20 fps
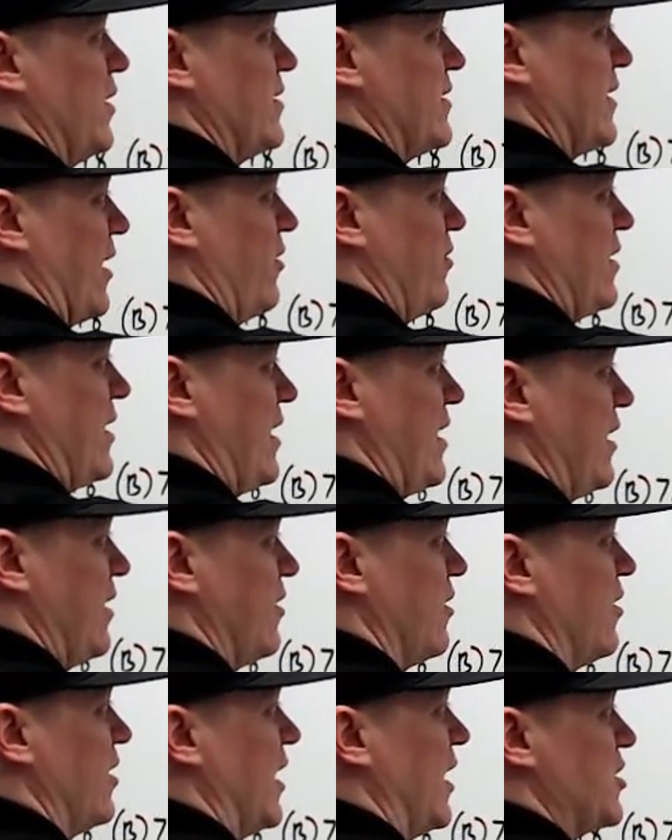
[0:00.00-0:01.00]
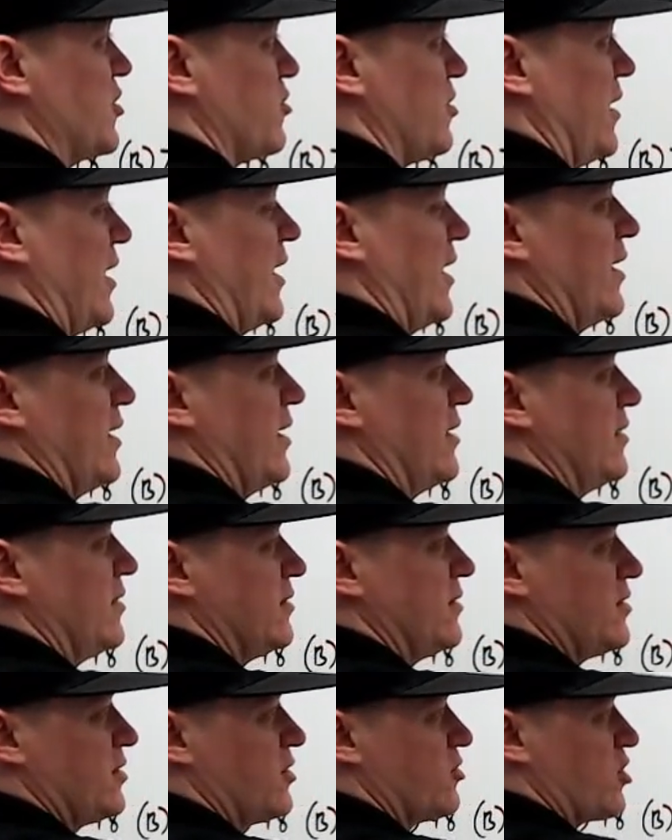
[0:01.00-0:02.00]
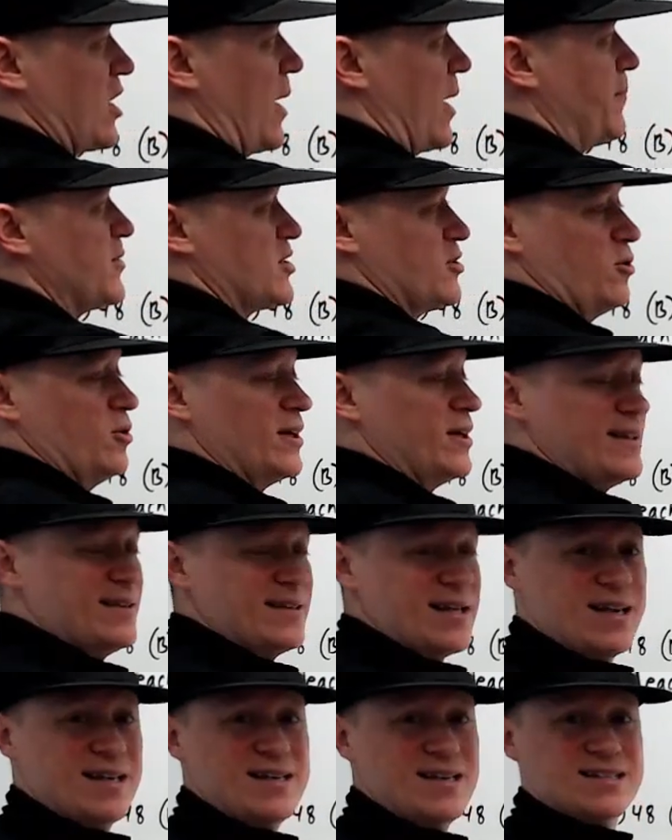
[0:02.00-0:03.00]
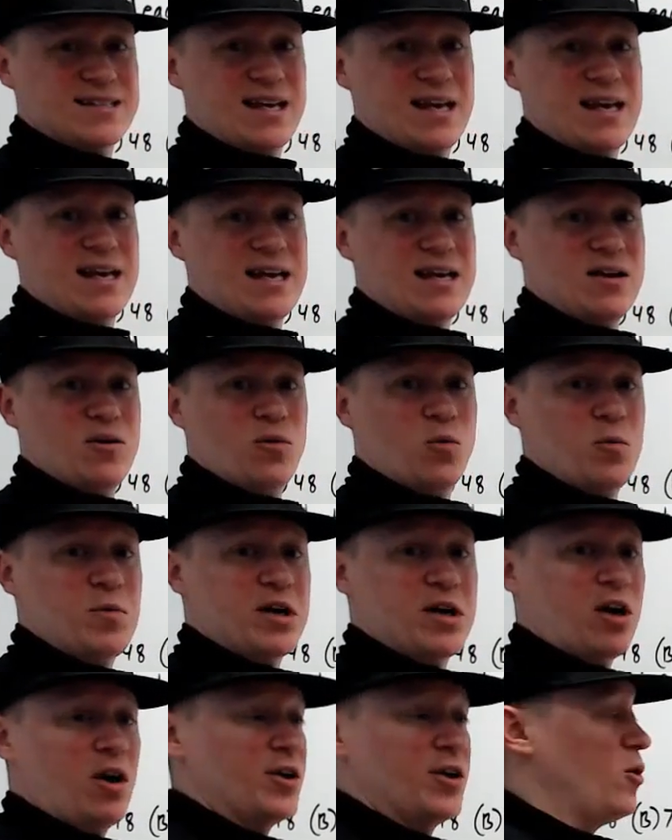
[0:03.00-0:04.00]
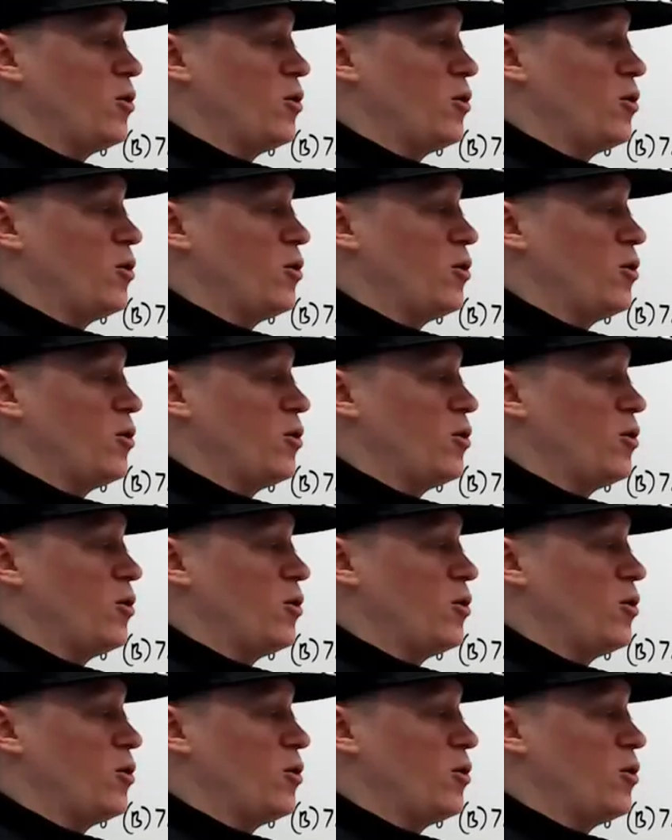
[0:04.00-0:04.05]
down here a, tra a uh, trapezoid that is a, what we call an